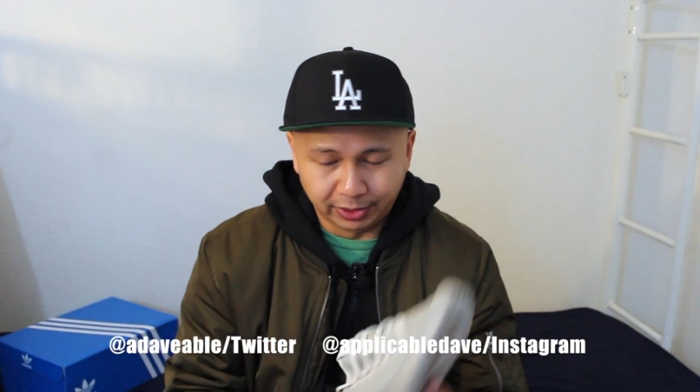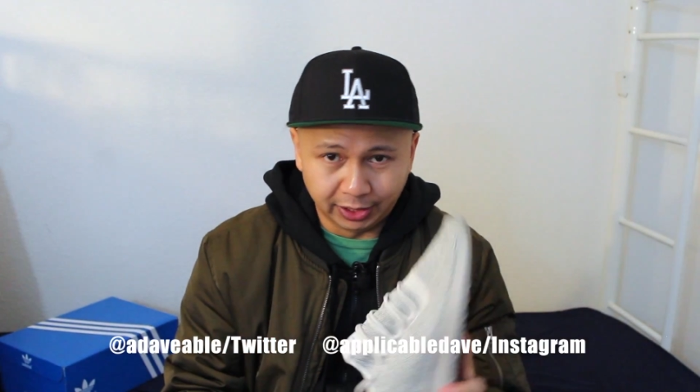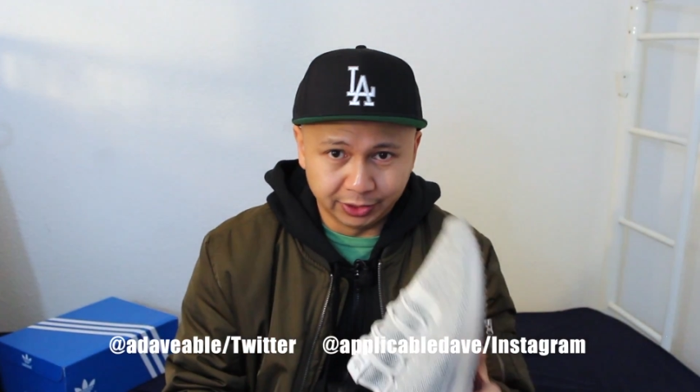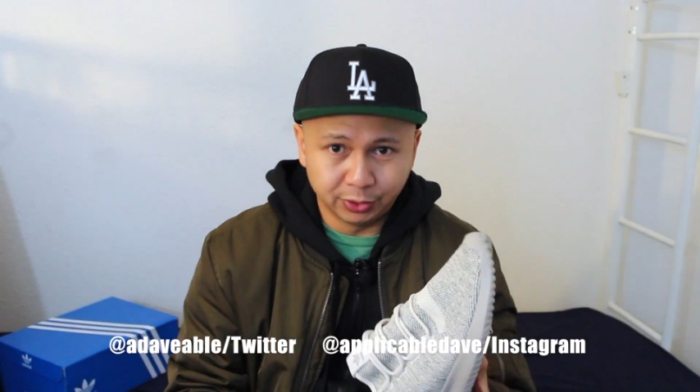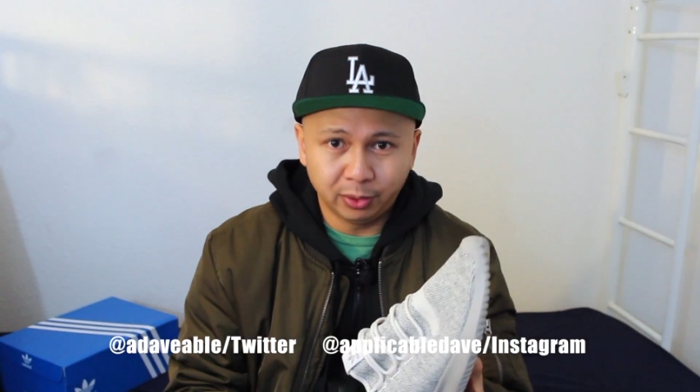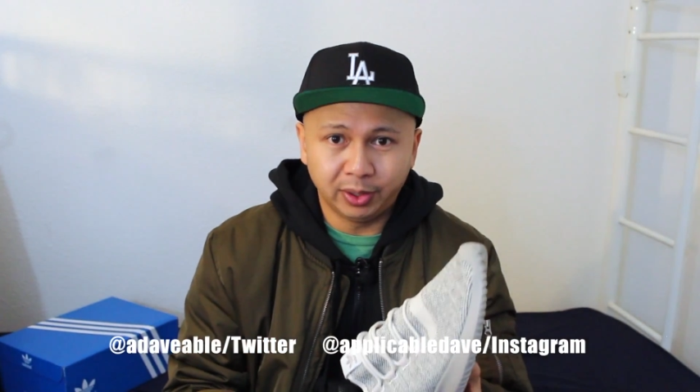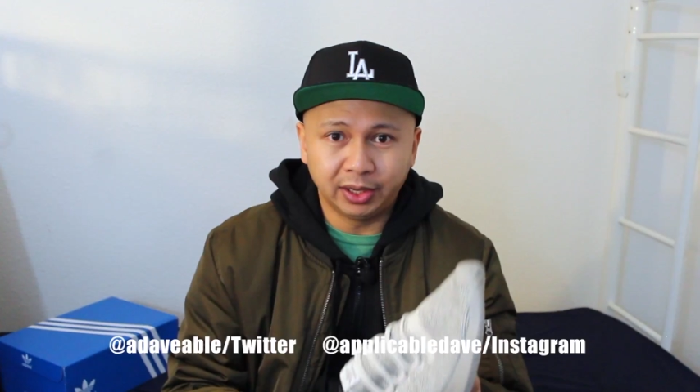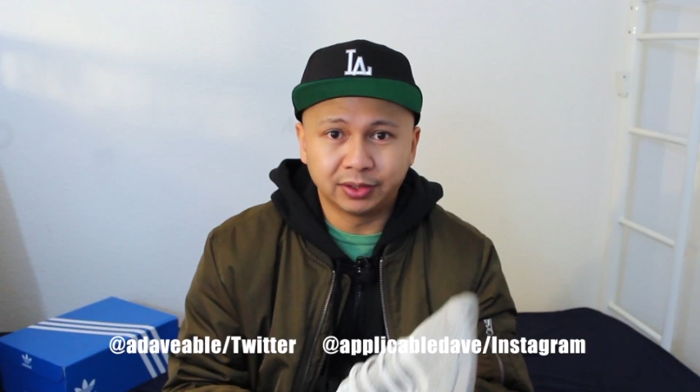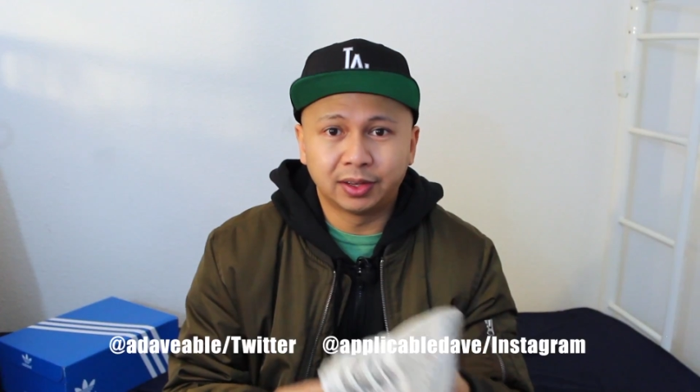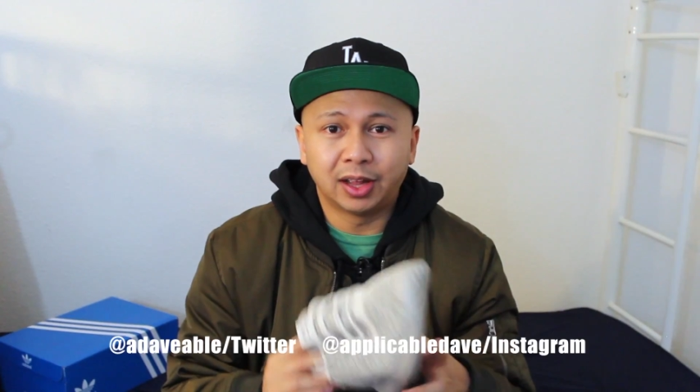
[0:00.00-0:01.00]
And as
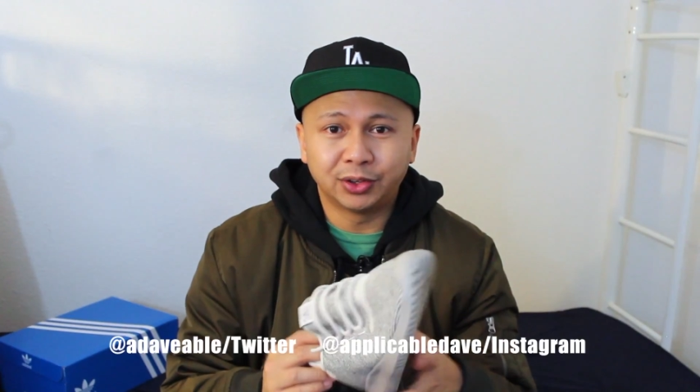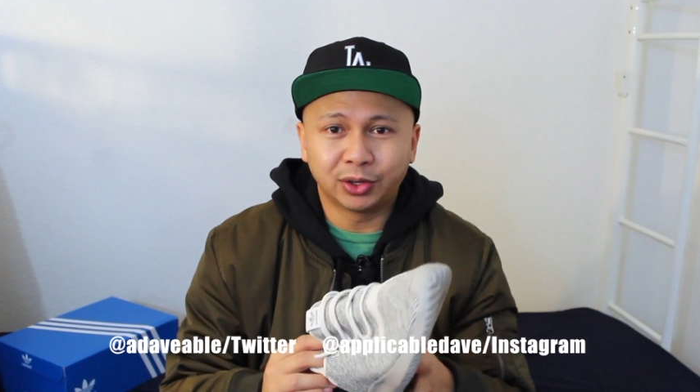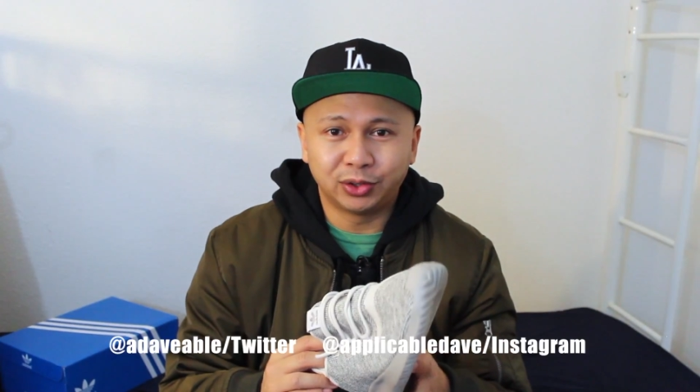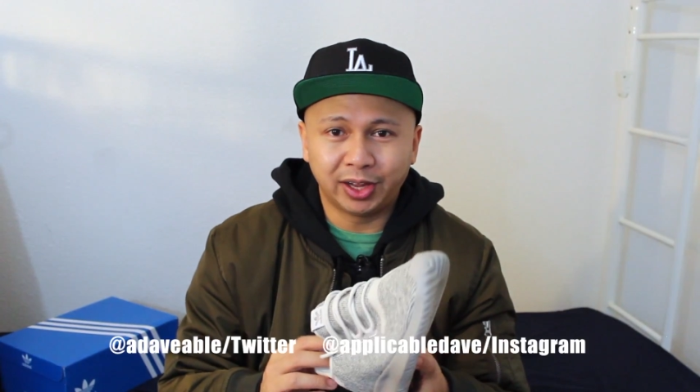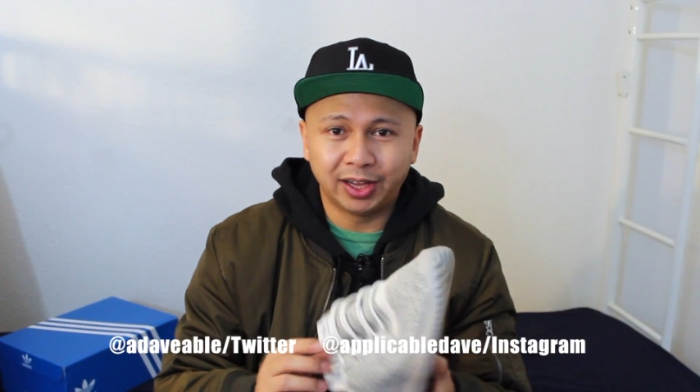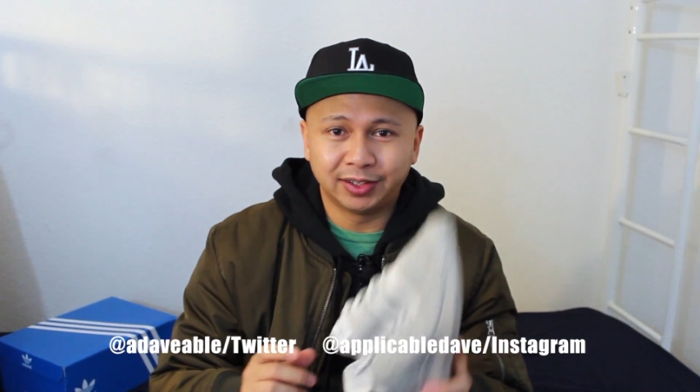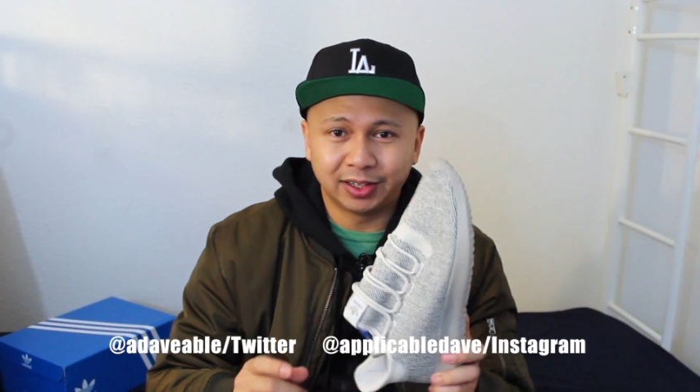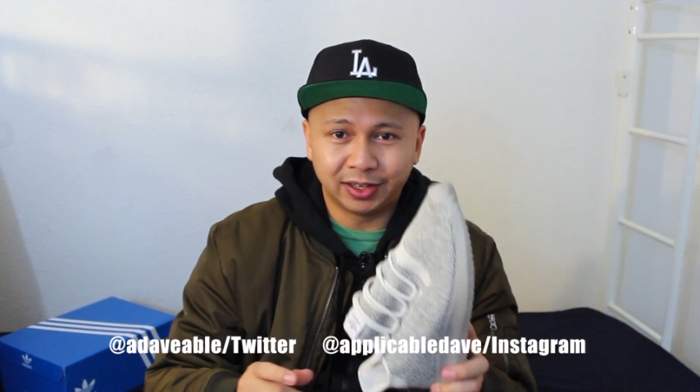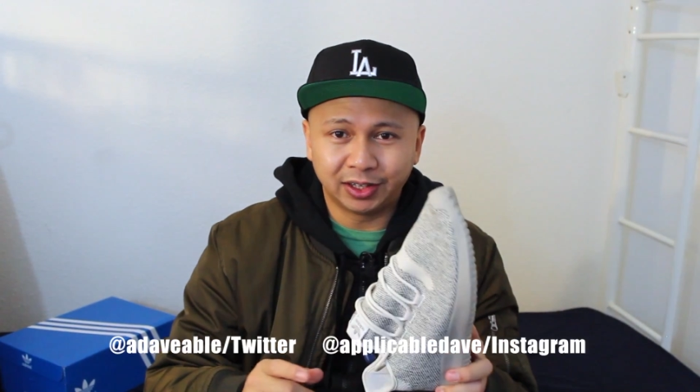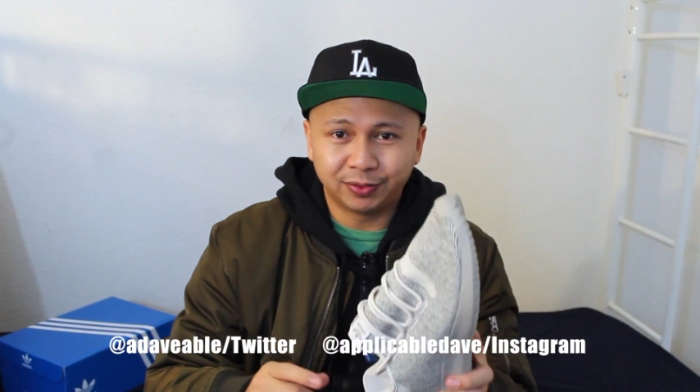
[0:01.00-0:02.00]
always, I'll talk to you guys
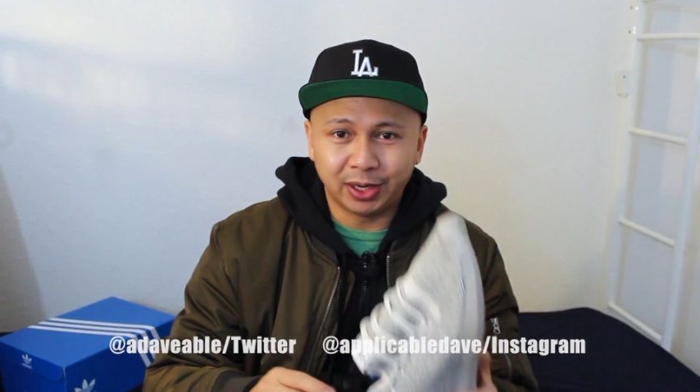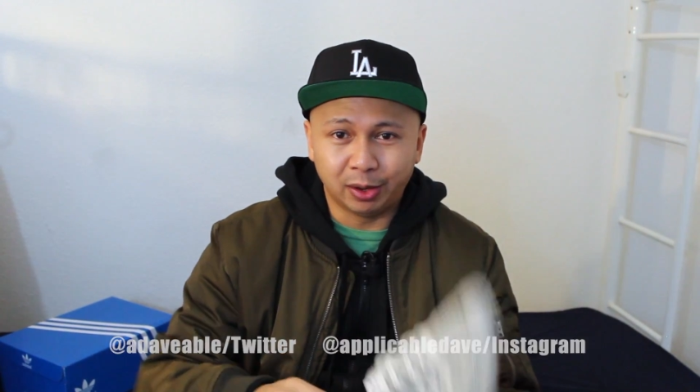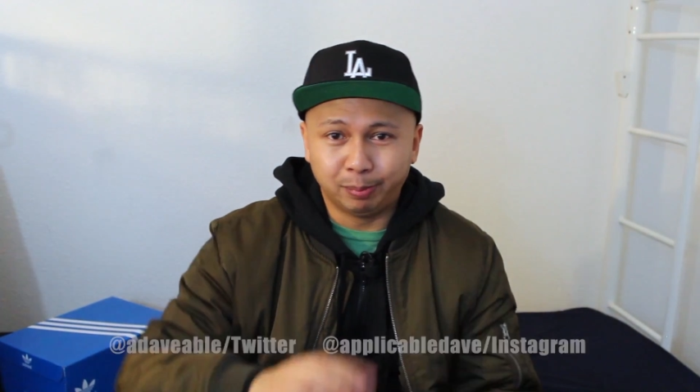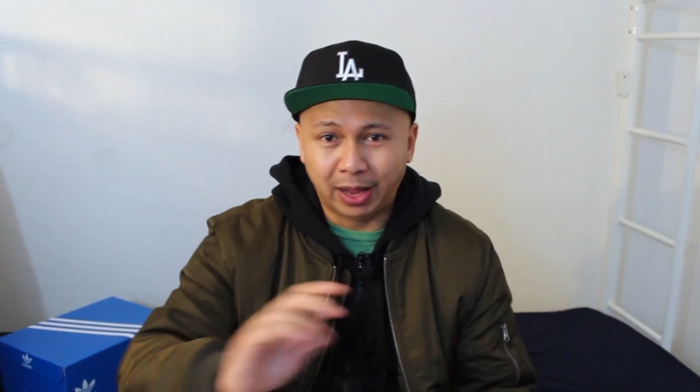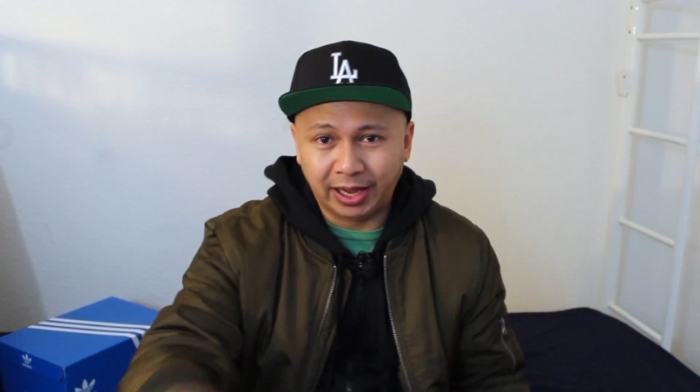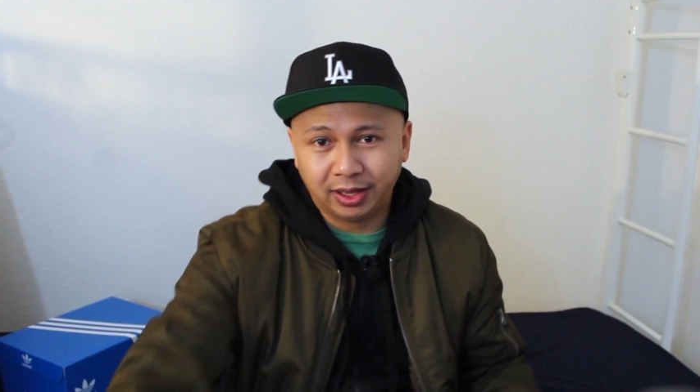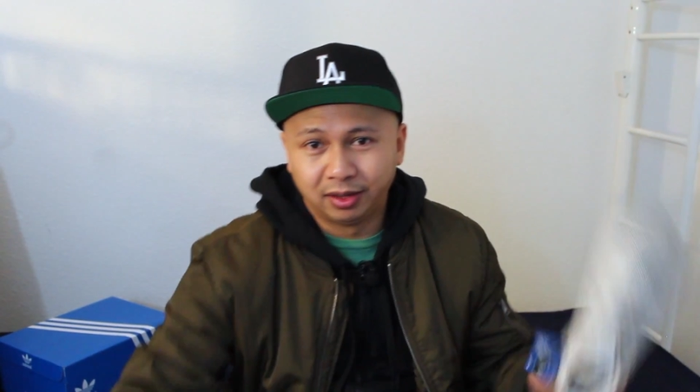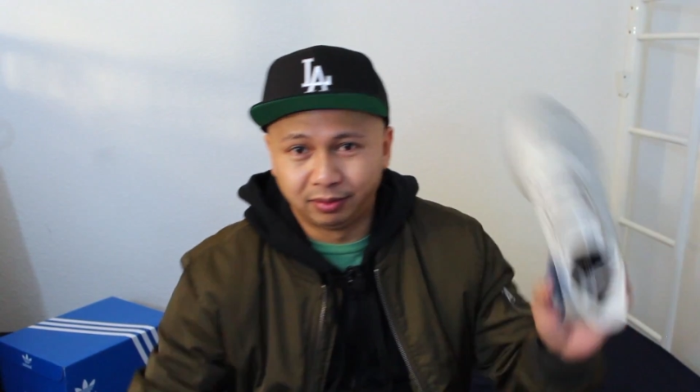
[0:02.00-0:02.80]
at the next video. Bye.